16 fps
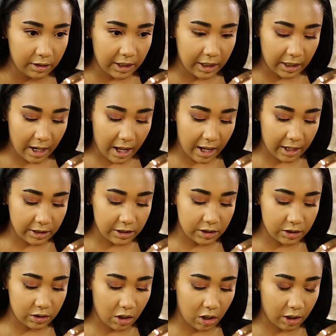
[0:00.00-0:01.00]
Then I
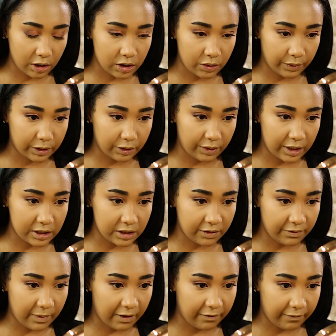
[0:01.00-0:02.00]
start with the rest
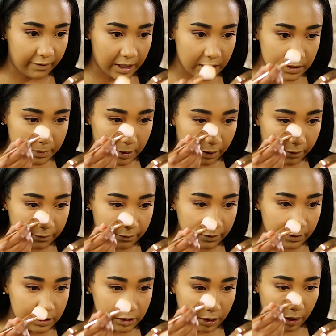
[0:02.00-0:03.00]
of my face, but I
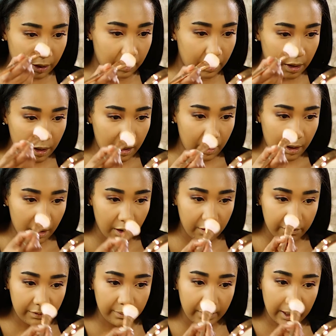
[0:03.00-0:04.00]
first go
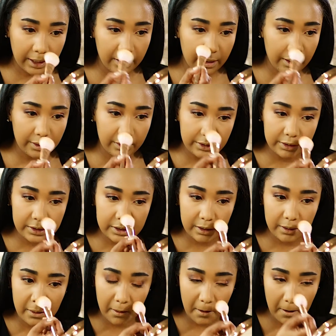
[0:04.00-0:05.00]
over my nose.